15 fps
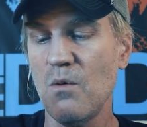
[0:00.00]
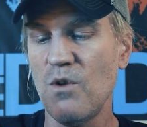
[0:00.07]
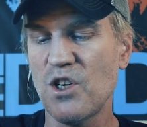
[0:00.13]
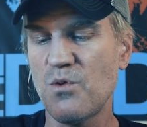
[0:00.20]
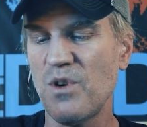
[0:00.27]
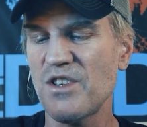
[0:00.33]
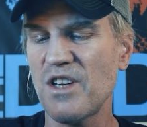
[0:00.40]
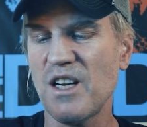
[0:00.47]

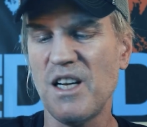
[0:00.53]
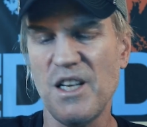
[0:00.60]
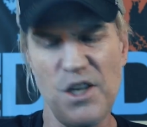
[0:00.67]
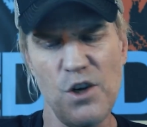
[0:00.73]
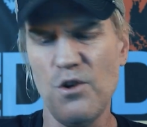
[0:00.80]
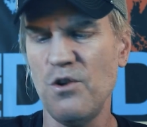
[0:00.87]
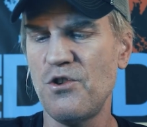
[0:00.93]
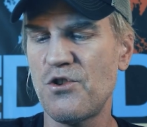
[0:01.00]
which was a
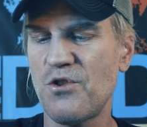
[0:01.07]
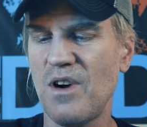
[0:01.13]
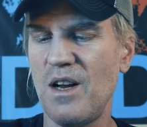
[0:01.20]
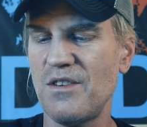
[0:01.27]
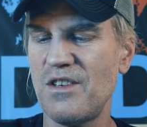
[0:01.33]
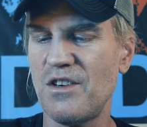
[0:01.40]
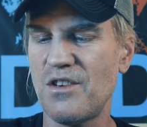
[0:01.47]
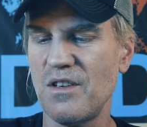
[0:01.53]
huge
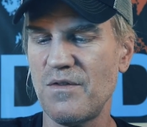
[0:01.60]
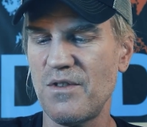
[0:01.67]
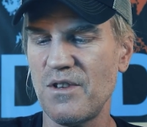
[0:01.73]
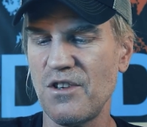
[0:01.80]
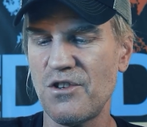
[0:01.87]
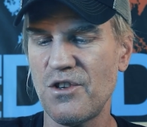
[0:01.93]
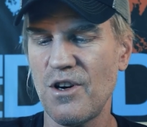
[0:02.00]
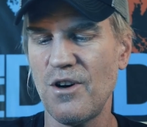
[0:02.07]
transition for
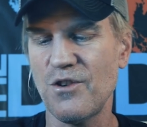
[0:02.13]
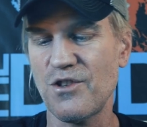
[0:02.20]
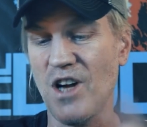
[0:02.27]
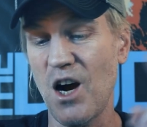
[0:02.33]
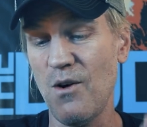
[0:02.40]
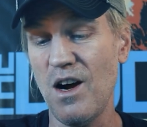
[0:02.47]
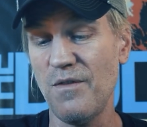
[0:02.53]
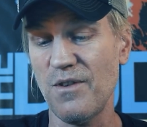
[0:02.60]
the church.
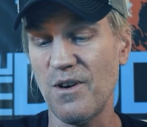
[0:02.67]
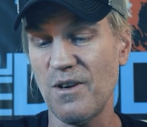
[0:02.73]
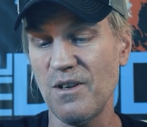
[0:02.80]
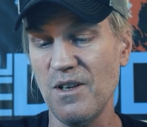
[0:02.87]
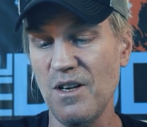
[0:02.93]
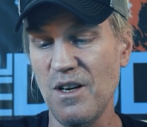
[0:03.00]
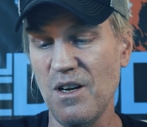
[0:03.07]
However,